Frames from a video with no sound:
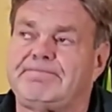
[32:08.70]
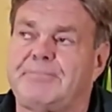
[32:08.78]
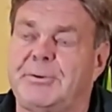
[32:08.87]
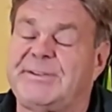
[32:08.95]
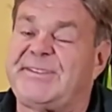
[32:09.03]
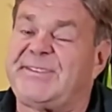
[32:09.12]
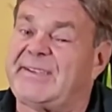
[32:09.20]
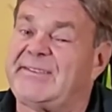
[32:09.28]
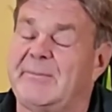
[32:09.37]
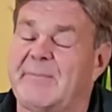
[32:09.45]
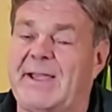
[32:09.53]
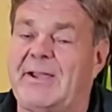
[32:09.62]
put
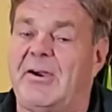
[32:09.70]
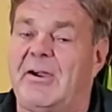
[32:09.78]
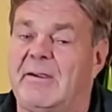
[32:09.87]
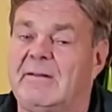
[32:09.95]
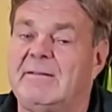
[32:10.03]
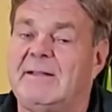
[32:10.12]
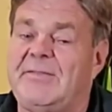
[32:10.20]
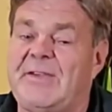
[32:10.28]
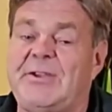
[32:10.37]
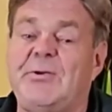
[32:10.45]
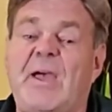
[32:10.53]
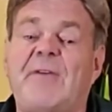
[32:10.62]
six in my car.
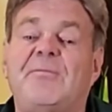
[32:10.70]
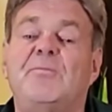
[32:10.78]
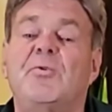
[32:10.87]
Then you have